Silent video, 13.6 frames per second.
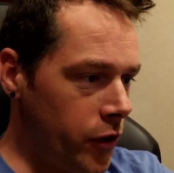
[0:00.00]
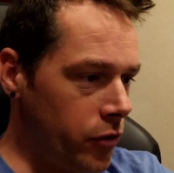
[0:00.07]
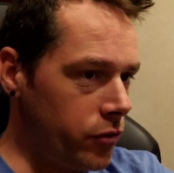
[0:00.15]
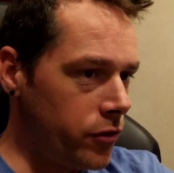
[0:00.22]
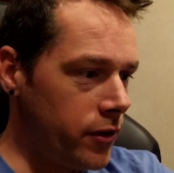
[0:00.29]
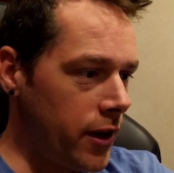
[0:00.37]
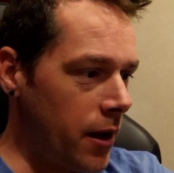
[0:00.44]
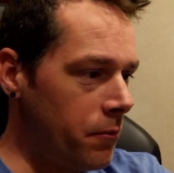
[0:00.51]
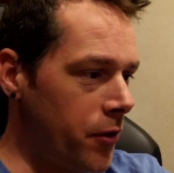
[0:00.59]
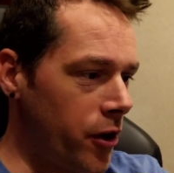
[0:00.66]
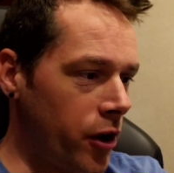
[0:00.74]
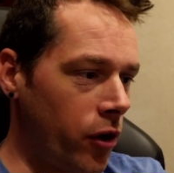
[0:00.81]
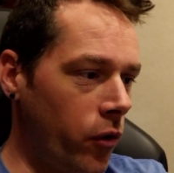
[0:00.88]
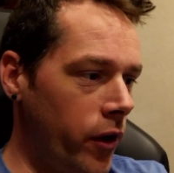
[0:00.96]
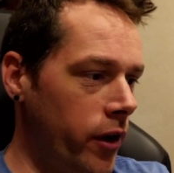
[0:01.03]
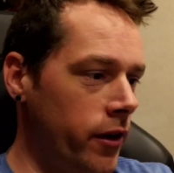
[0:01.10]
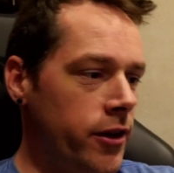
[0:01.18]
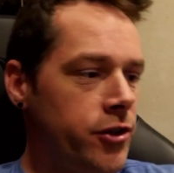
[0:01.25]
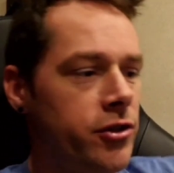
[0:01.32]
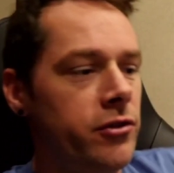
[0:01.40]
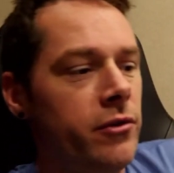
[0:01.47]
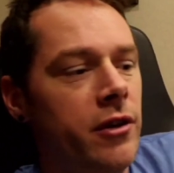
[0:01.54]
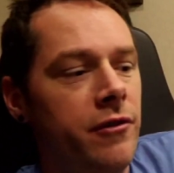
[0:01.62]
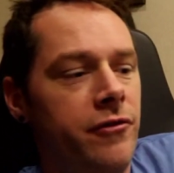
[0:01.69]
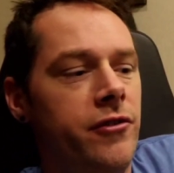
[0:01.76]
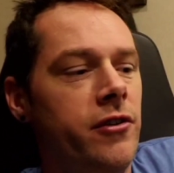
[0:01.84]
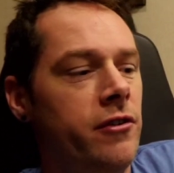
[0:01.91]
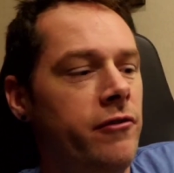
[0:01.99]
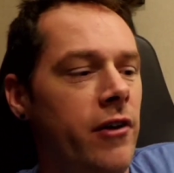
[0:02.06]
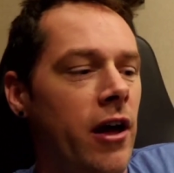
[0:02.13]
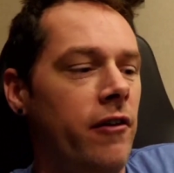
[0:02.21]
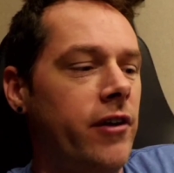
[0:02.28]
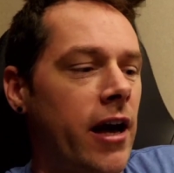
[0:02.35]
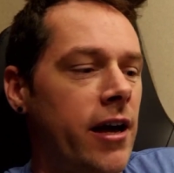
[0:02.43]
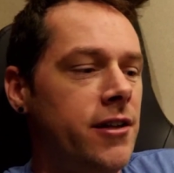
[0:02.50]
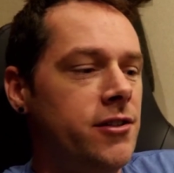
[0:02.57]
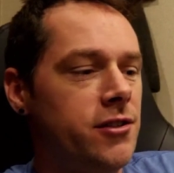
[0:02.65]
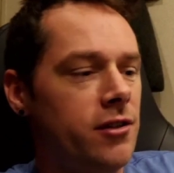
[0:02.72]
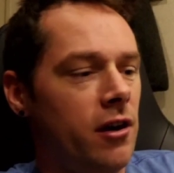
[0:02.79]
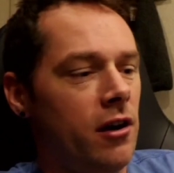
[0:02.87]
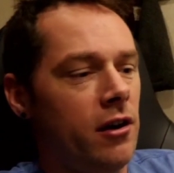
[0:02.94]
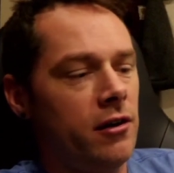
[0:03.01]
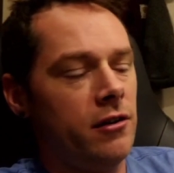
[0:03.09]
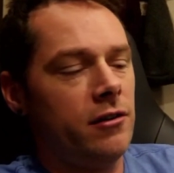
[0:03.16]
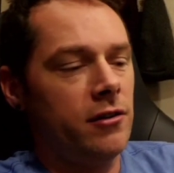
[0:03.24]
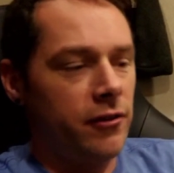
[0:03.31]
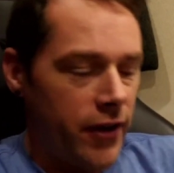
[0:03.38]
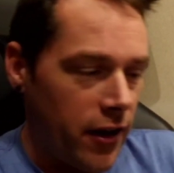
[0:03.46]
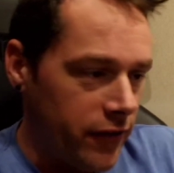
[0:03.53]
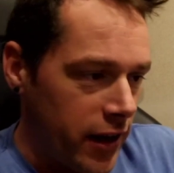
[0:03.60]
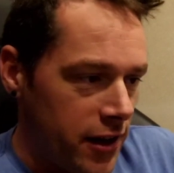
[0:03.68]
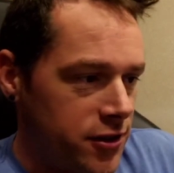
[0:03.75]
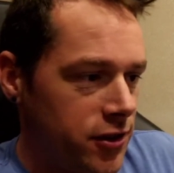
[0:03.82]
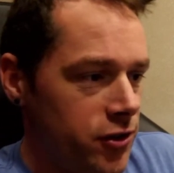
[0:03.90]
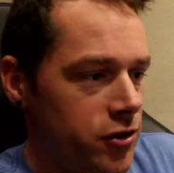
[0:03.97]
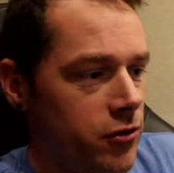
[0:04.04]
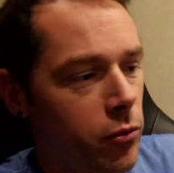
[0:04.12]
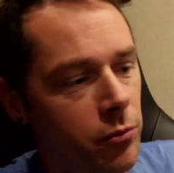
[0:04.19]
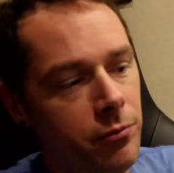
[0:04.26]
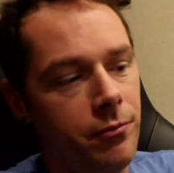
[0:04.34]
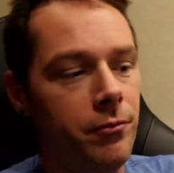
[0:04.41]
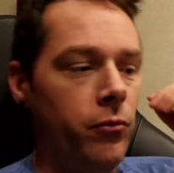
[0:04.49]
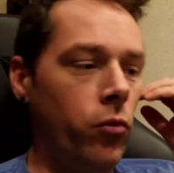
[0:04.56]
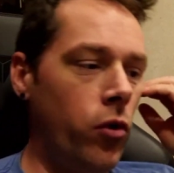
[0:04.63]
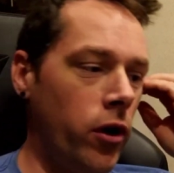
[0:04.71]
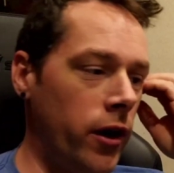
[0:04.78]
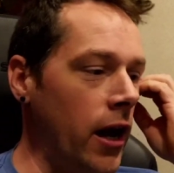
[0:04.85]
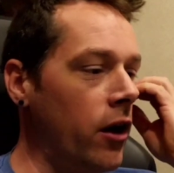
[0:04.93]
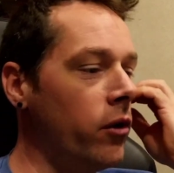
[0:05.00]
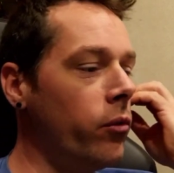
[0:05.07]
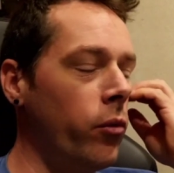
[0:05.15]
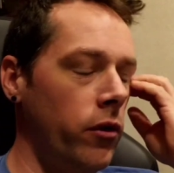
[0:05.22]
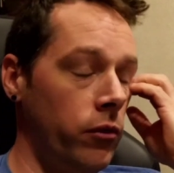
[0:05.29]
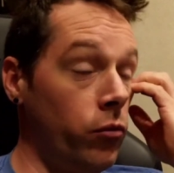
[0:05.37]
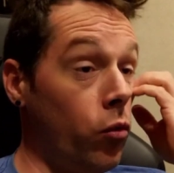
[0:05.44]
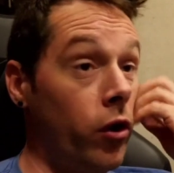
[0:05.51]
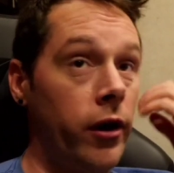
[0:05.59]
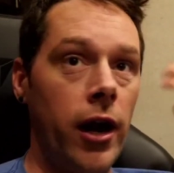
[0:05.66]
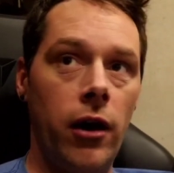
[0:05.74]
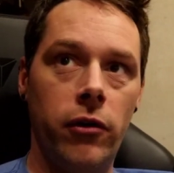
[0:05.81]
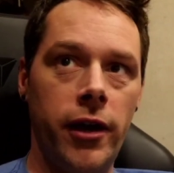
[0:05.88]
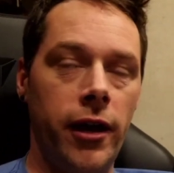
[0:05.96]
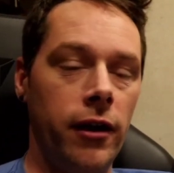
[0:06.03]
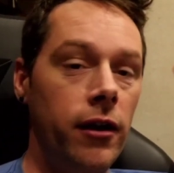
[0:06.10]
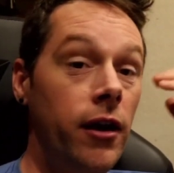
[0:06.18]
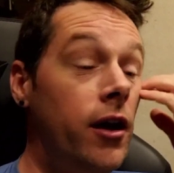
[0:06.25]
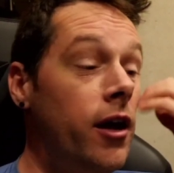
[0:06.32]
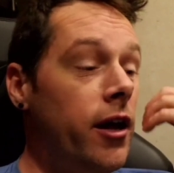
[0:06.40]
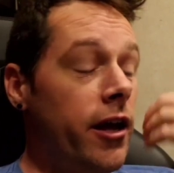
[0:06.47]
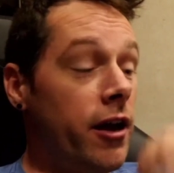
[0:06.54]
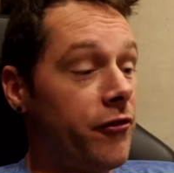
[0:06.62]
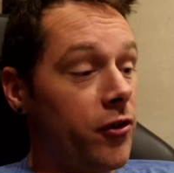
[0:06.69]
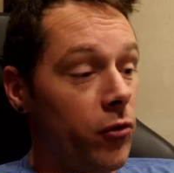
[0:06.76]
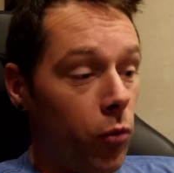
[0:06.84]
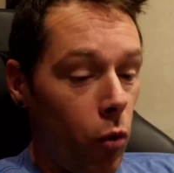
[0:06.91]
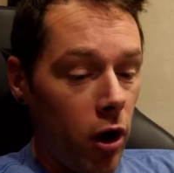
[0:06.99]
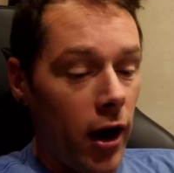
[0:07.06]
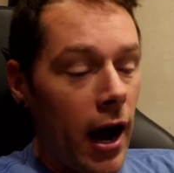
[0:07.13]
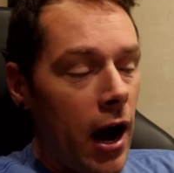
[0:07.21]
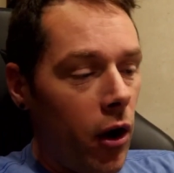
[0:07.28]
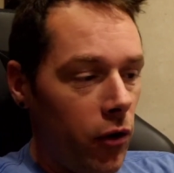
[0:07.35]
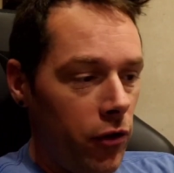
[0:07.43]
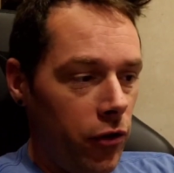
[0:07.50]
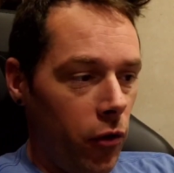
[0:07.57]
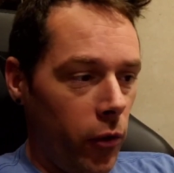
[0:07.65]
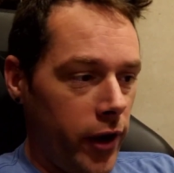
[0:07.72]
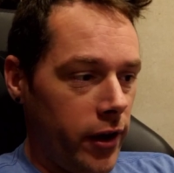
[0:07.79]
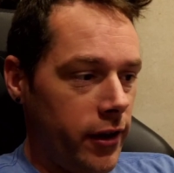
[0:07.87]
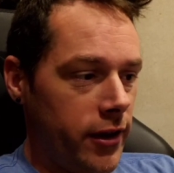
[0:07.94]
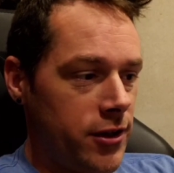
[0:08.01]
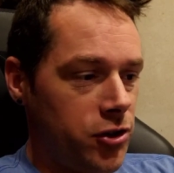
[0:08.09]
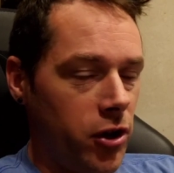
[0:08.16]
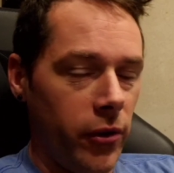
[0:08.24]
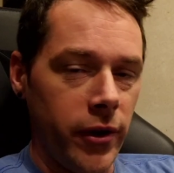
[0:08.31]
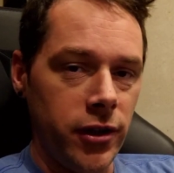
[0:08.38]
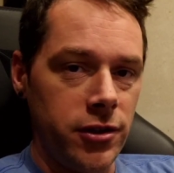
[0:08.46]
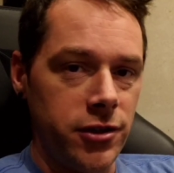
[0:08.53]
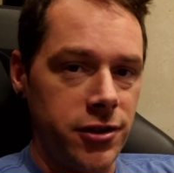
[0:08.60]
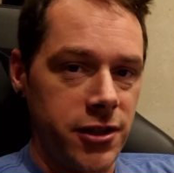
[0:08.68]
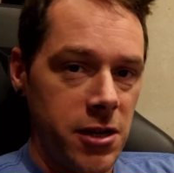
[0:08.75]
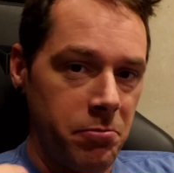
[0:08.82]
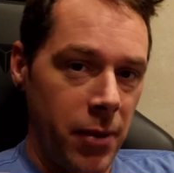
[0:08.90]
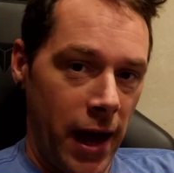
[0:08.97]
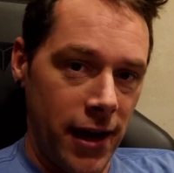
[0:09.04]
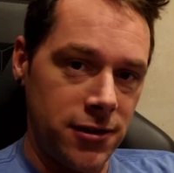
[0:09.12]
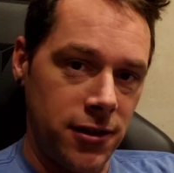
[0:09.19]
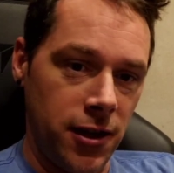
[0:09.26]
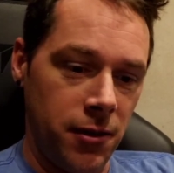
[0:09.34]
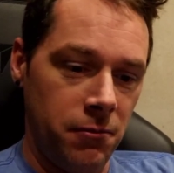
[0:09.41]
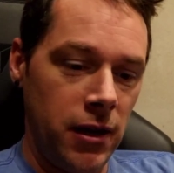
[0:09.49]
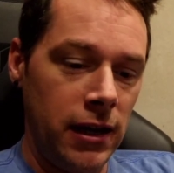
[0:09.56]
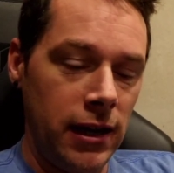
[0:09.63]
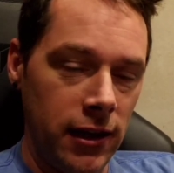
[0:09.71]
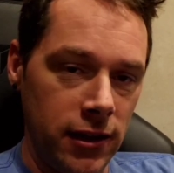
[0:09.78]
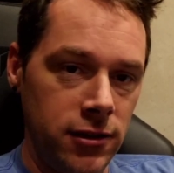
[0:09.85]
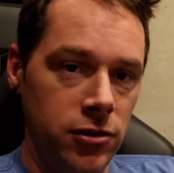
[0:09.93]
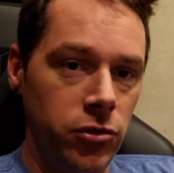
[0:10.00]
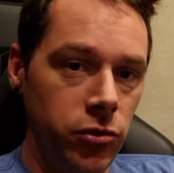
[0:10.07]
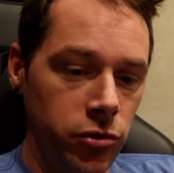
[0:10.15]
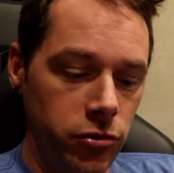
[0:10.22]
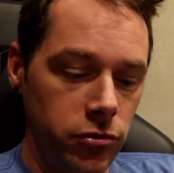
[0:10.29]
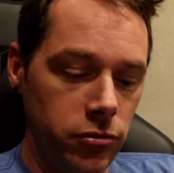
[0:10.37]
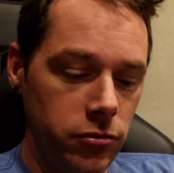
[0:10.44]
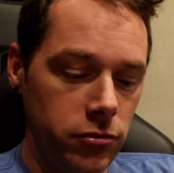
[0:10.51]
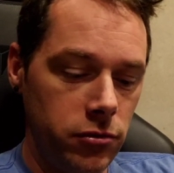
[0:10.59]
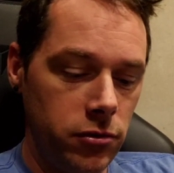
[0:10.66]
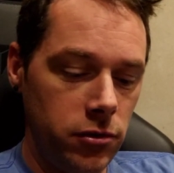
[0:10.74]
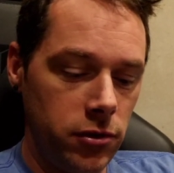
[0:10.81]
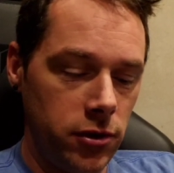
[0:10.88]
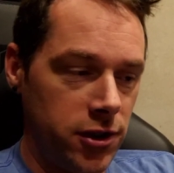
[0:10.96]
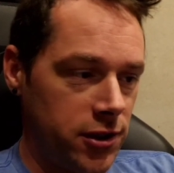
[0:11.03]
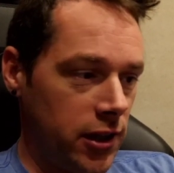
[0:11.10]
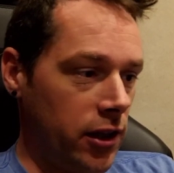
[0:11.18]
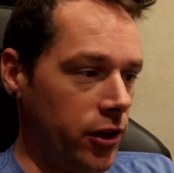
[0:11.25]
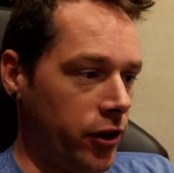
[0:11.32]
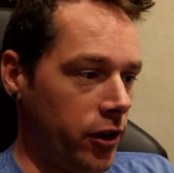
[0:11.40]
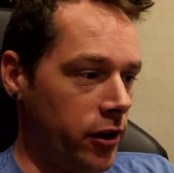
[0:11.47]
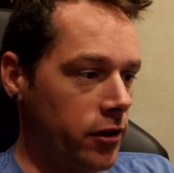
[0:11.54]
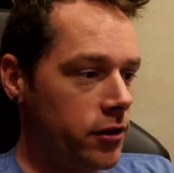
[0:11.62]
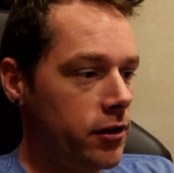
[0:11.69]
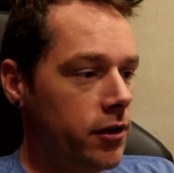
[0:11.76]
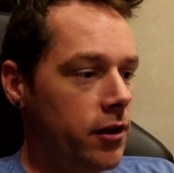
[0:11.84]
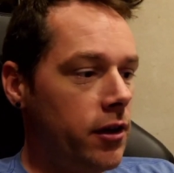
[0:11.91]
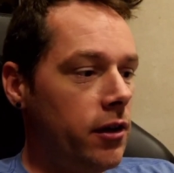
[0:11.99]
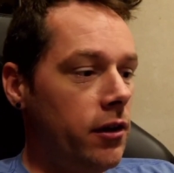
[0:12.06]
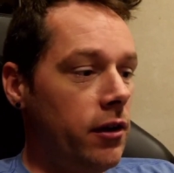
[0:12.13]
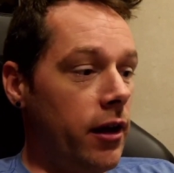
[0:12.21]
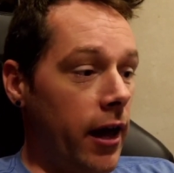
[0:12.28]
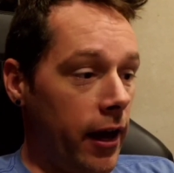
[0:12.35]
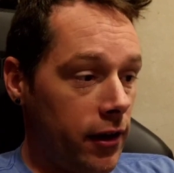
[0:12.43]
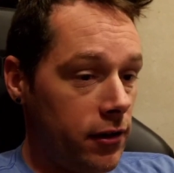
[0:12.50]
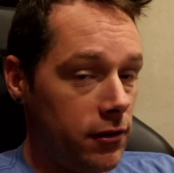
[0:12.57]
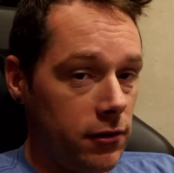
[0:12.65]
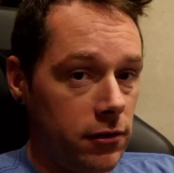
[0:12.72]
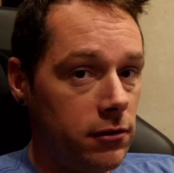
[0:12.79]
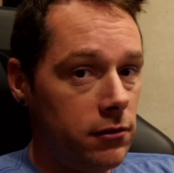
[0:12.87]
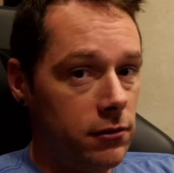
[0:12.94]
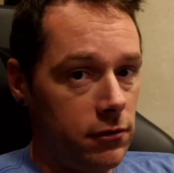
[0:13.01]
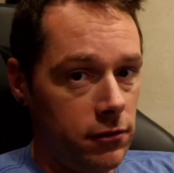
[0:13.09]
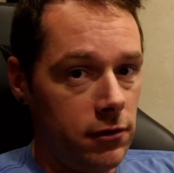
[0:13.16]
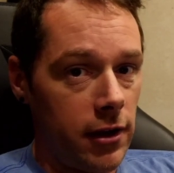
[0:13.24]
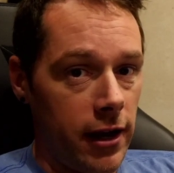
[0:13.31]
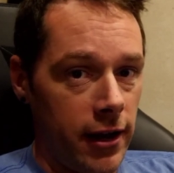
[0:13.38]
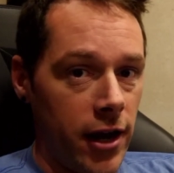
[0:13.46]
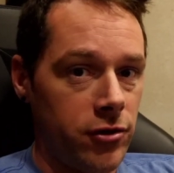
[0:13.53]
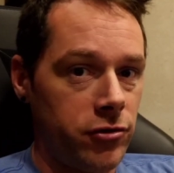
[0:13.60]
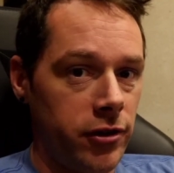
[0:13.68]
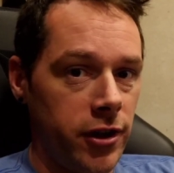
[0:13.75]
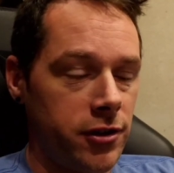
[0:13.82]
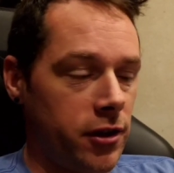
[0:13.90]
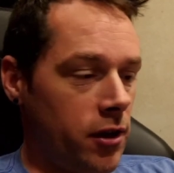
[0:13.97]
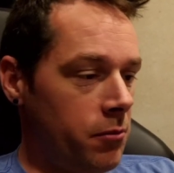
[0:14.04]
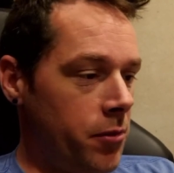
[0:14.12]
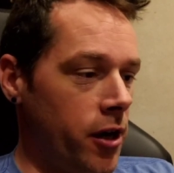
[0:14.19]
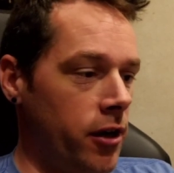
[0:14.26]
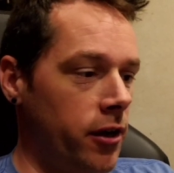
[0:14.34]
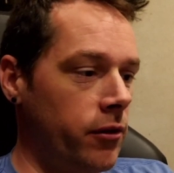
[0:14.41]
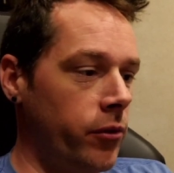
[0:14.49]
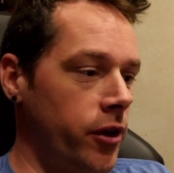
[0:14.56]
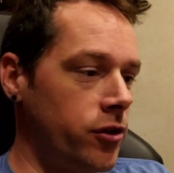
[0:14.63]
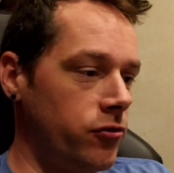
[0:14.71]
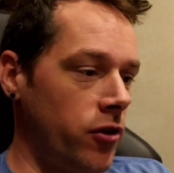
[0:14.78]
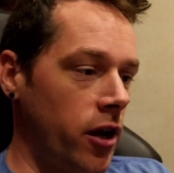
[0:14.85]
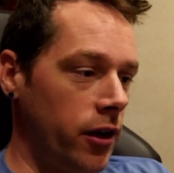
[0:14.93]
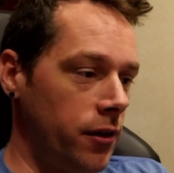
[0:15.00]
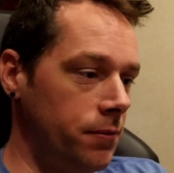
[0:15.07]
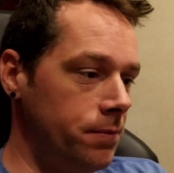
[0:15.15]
That burning oil issue, if the valve guide seals are worn out, yeah. If they're wore out, the oil is going to seep past them and get into the cylinder, and naturally it's going to burn it when it's running.